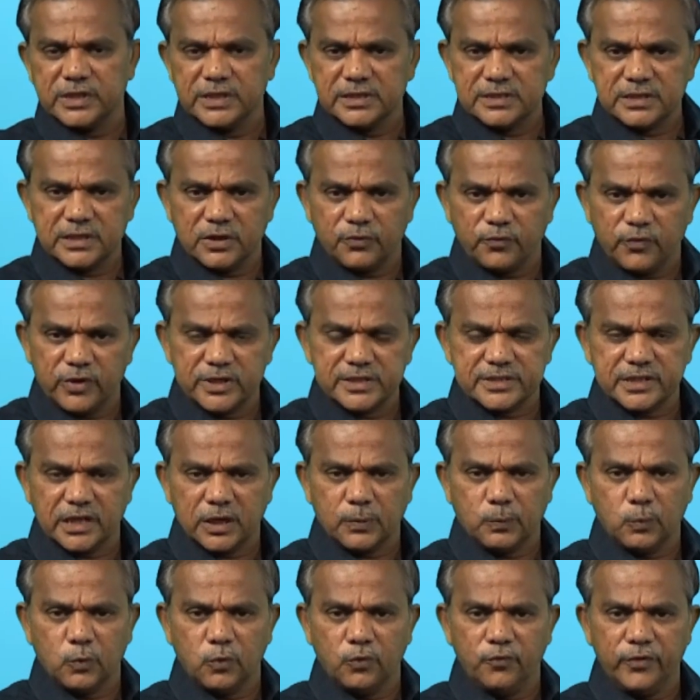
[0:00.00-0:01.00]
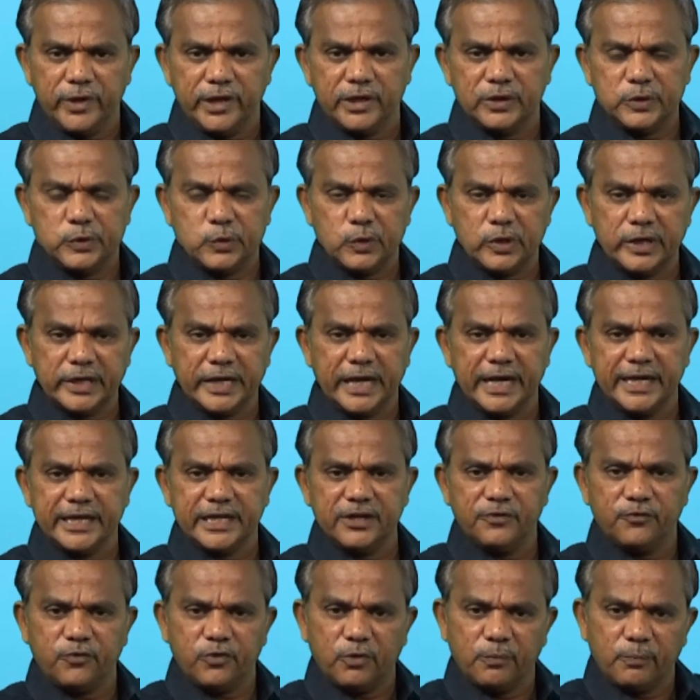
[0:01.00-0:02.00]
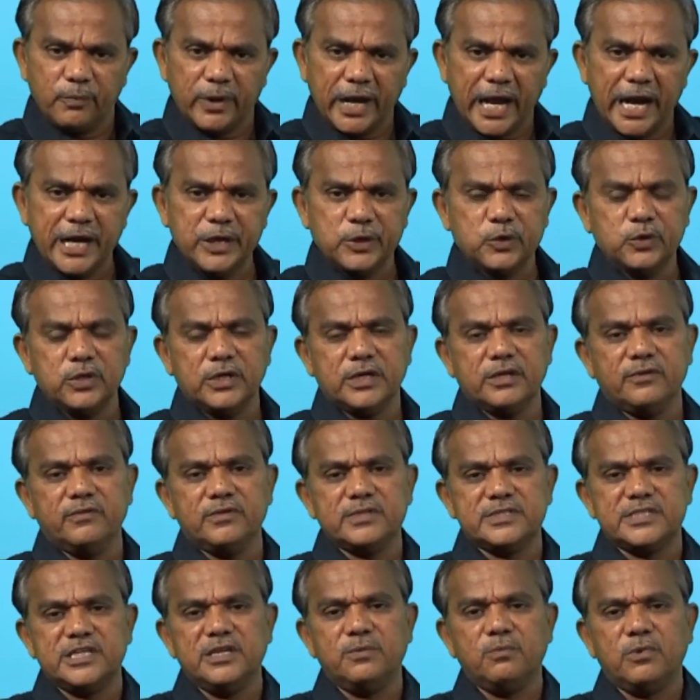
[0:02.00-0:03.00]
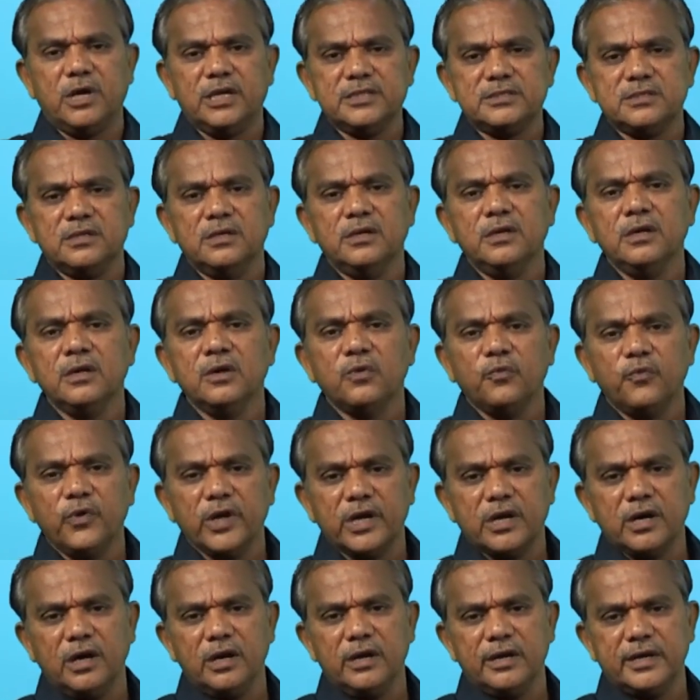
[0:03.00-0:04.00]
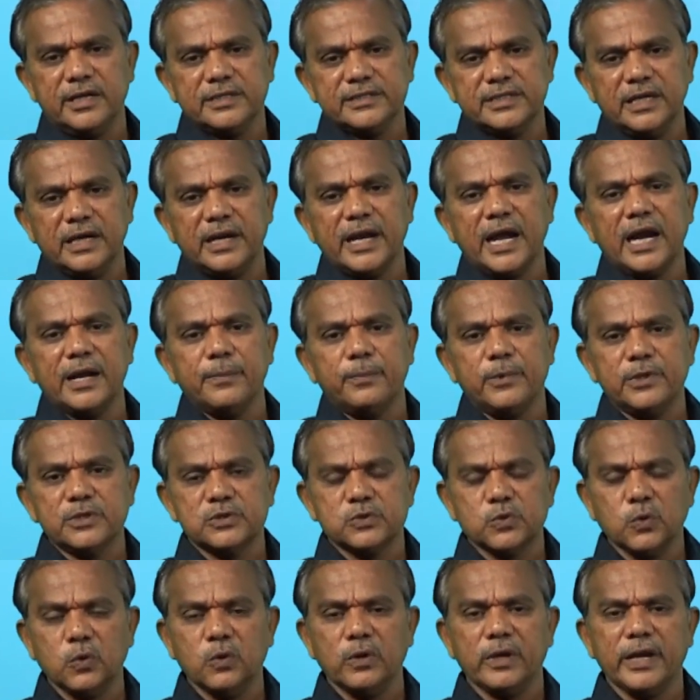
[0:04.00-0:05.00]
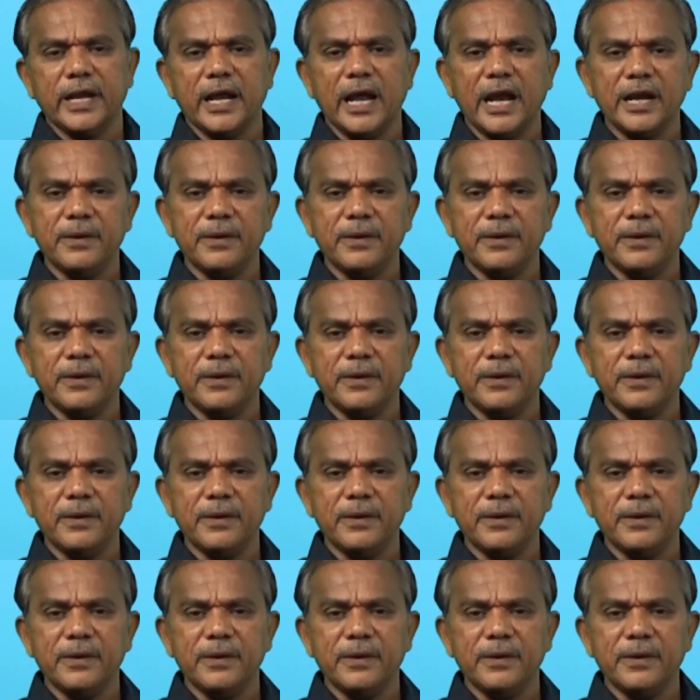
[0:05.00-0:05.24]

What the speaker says: So since the winds are moving during night time from land to that of the sea mass, we call it as a land breeze.